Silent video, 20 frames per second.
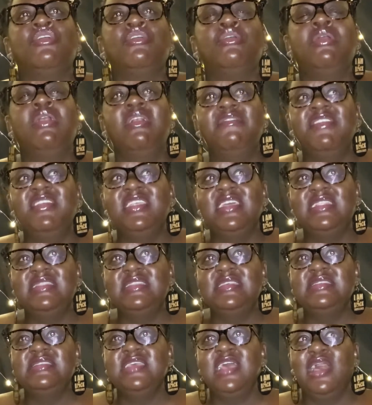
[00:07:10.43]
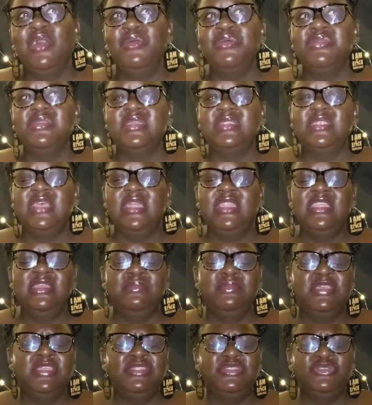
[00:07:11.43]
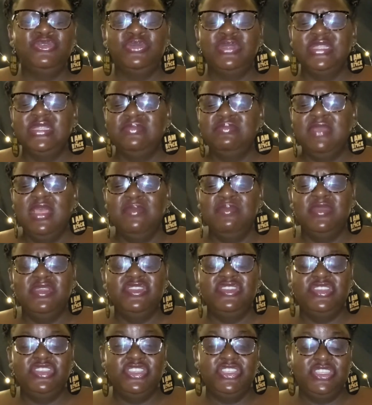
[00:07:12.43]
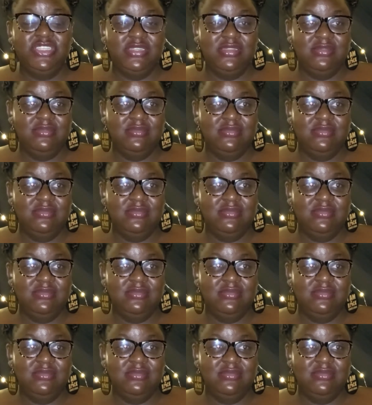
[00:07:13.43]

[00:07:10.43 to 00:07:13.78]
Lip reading: COVID and this house are turning me into a magician.